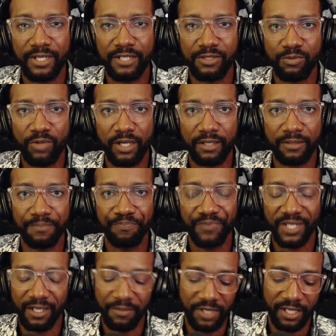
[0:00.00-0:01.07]
well. And
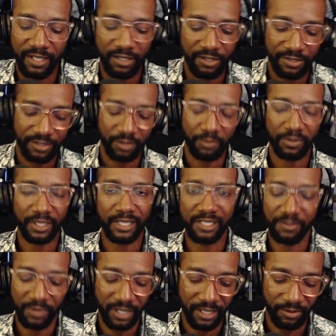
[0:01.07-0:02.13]
I'm getting on a soapbox,
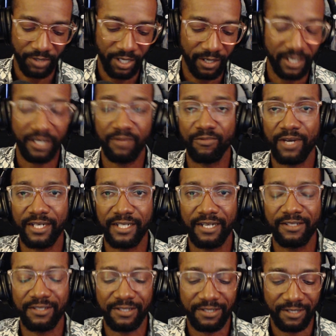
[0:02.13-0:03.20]
but I don't care. I didn't write down
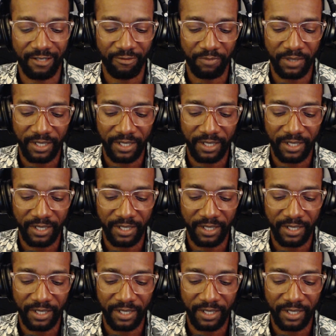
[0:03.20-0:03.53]
this stuff. But